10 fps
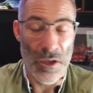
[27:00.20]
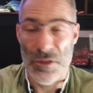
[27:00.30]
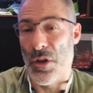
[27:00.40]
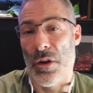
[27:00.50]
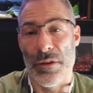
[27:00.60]
a
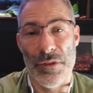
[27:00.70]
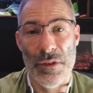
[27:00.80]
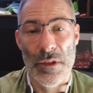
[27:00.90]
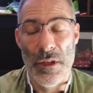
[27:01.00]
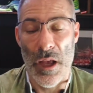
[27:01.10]
circus,
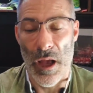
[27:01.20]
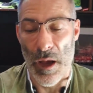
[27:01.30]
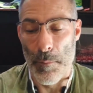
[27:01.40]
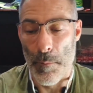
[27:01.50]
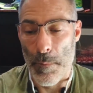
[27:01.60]

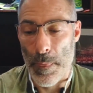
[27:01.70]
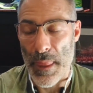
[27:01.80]
and